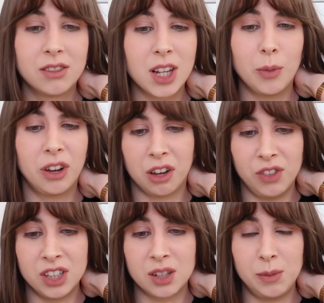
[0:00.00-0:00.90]
Someone
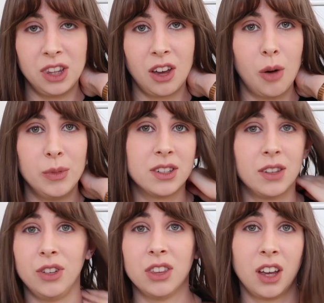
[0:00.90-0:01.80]
convince me in the comments
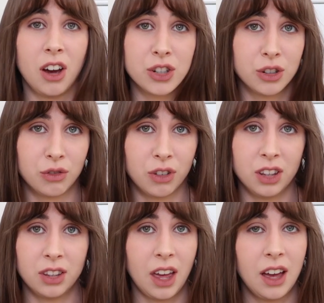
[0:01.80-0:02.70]
if you think I should
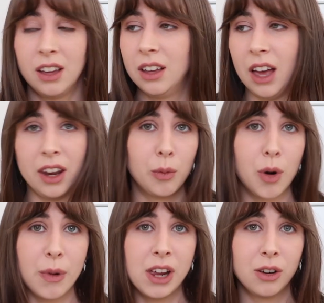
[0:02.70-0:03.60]
read that, and I'll
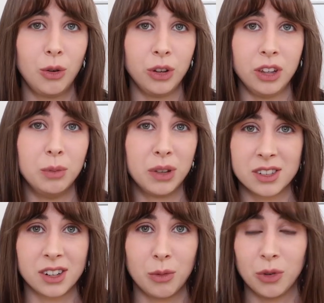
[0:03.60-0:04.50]
probably ignore you
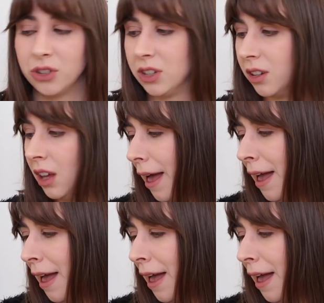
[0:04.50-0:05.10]
because I don't want to.